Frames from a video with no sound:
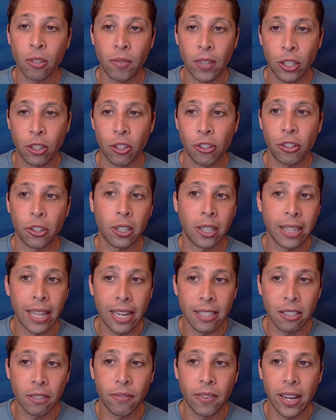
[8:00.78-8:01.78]
finches are
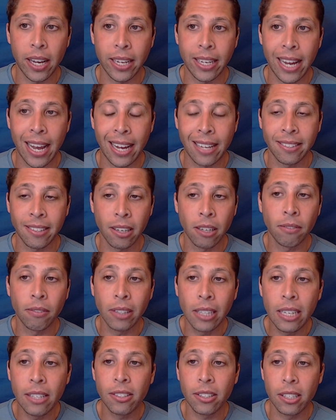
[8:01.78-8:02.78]
classified as of
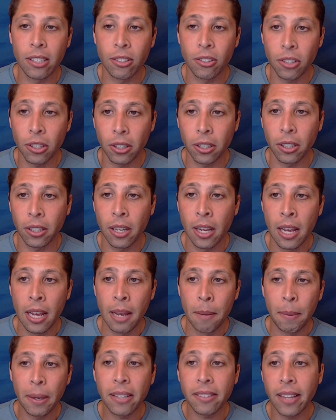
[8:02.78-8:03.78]
least concern
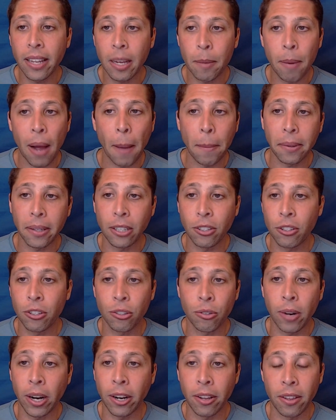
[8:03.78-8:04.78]
because they had populations
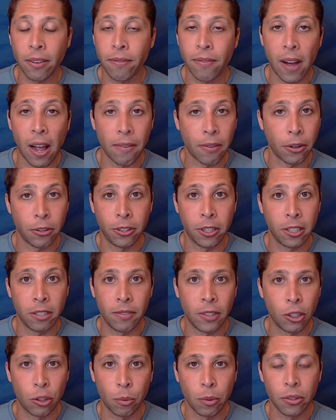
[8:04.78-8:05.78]
greater than 500
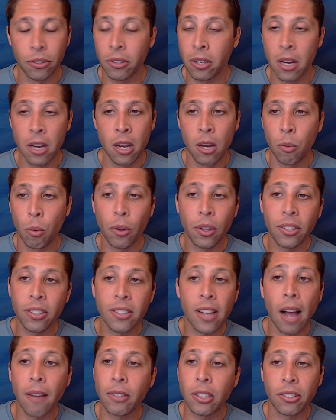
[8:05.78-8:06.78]
individuals. Well, this is
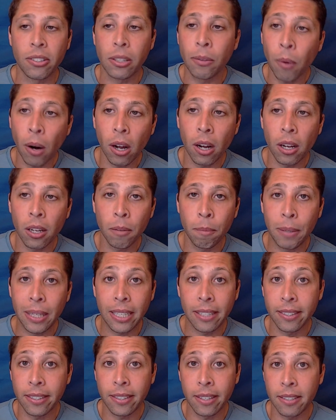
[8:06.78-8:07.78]
obviously wrong
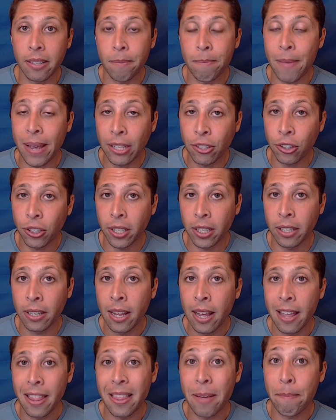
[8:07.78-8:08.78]
because it doesn't mention
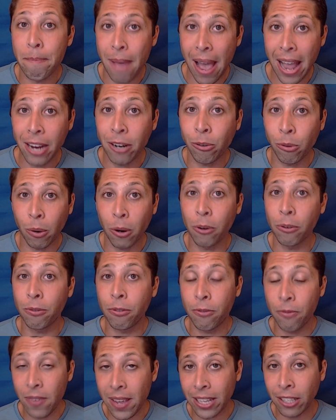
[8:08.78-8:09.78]
the mangrove
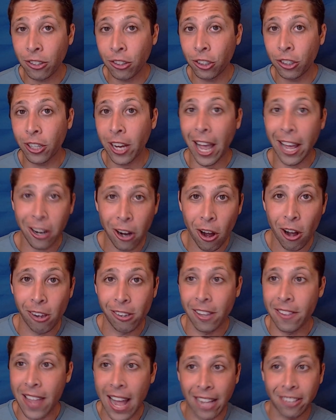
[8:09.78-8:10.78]
finch at all.
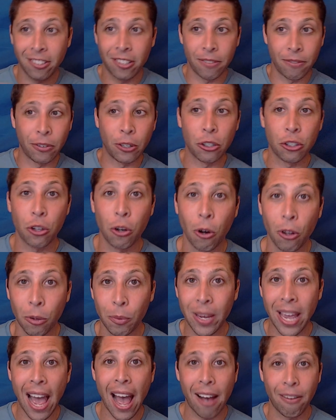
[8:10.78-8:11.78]
And that's the first goal that
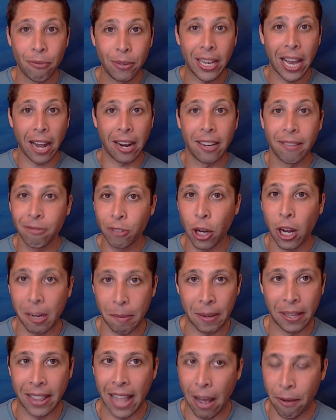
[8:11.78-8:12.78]
we have. We got to talk
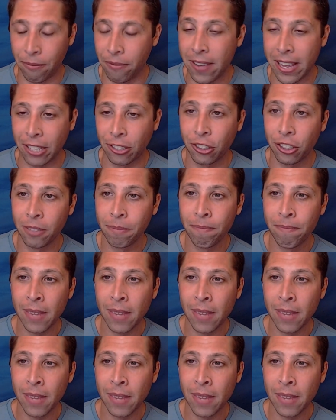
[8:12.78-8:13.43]
about that finch.